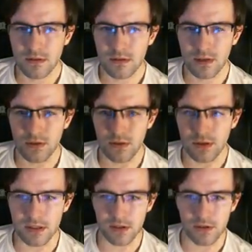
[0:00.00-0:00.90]
Is there,
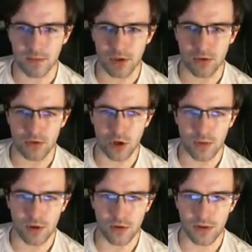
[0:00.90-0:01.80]
is there a computer
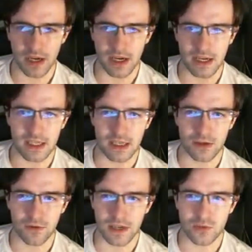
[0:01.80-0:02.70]
terminal that I need to
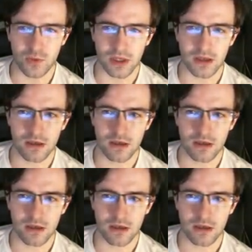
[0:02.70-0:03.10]
interface with?